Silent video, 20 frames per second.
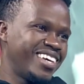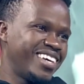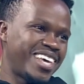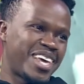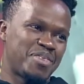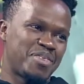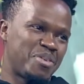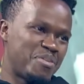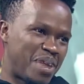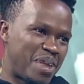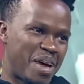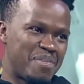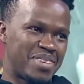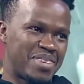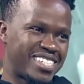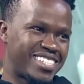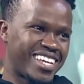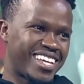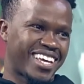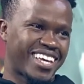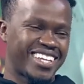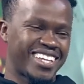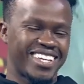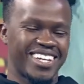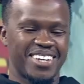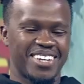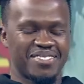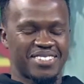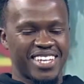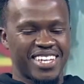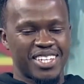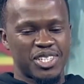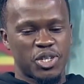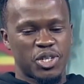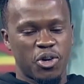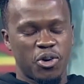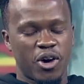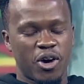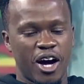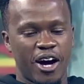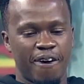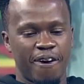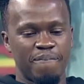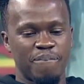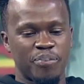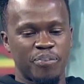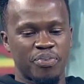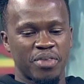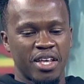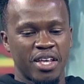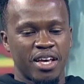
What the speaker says: if I'm not mistaken, you know what I'm saying? So